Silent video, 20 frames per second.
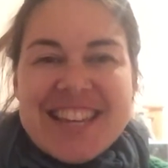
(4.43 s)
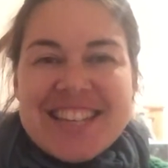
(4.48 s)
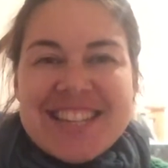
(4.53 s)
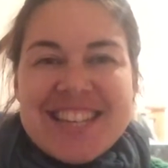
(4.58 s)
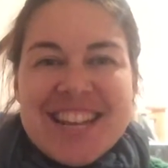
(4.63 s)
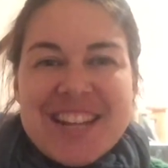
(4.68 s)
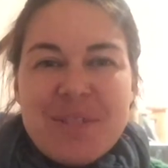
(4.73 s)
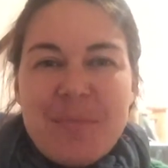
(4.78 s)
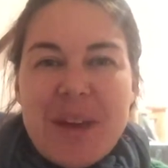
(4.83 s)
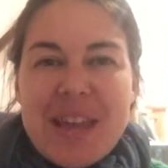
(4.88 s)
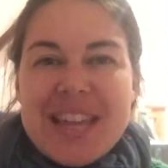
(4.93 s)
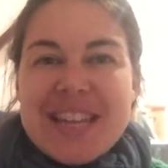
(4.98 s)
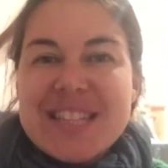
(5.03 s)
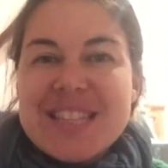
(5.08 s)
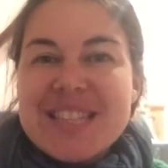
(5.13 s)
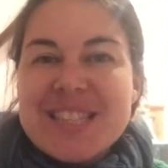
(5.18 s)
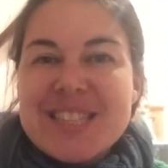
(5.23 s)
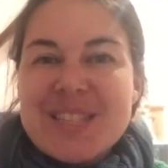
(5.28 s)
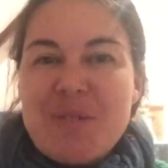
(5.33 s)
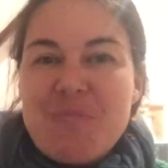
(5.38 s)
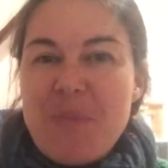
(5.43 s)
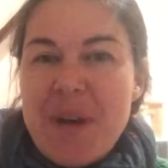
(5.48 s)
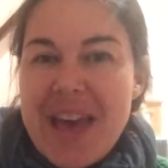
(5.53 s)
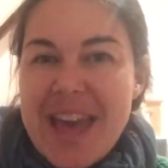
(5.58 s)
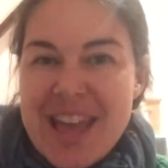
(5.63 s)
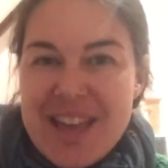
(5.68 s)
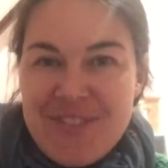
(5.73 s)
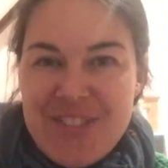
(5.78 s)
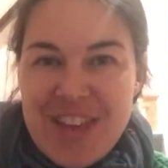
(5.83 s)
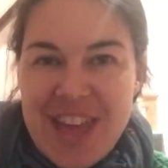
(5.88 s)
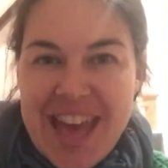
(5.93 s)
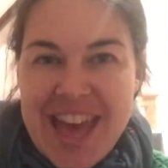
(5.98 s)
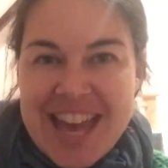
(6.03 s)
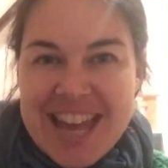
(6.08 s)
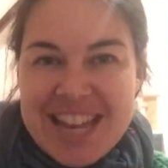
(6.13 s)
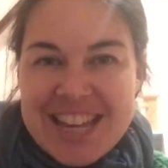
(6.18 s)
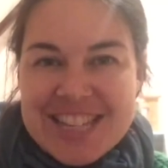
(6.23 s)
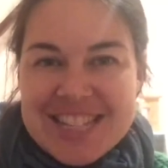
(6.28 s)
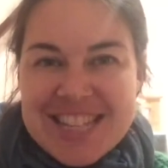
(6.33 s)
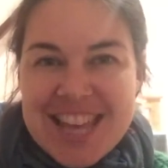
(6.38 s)
Adele Bates, Behaviour
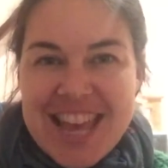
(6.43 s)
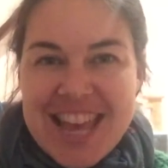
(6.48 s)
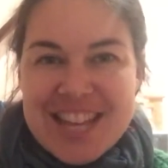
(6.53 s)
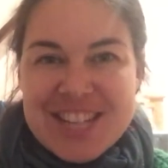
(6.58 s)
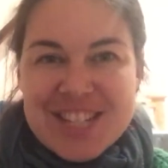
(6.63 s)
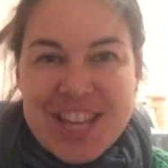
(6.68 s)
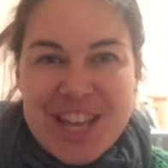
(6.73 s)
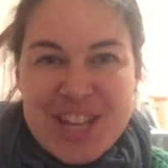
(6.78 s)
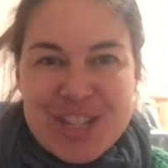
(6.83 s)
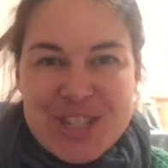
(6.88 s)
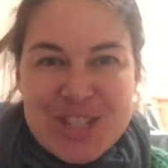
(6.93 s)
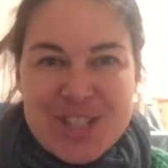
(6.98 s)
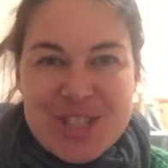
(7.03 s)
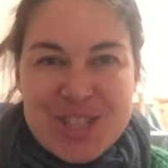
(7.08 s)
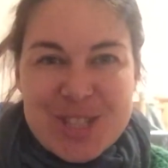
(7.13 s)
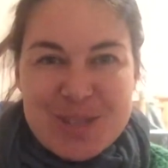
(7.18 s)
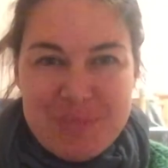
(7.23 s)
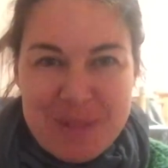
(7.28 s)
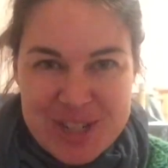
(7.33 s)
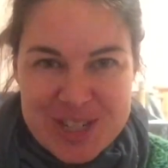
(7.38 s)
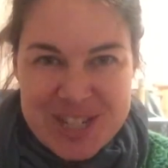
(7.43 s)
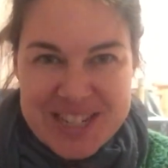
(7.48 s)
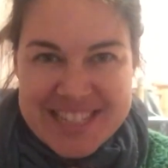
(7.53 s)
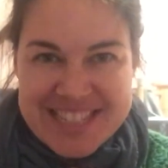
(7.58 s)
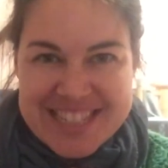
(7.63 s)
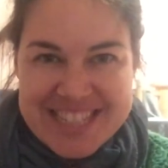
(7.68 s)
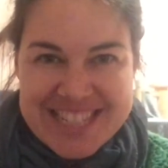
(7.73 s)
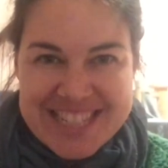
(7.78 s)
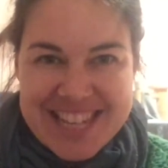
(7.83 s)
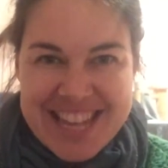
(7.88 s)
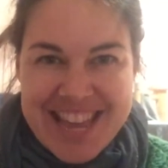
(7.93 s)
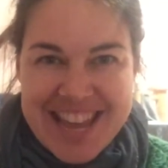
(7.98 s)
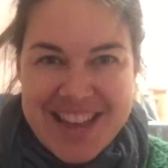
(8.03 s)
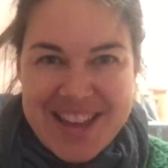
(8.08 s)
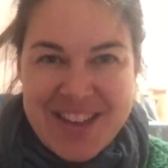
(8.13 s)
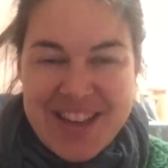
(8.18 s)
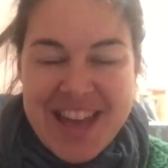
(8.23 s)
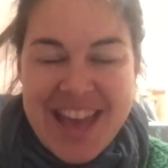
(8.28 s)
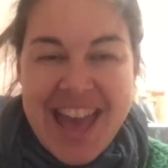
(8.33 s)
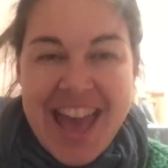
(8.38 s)
and Education Specialist here,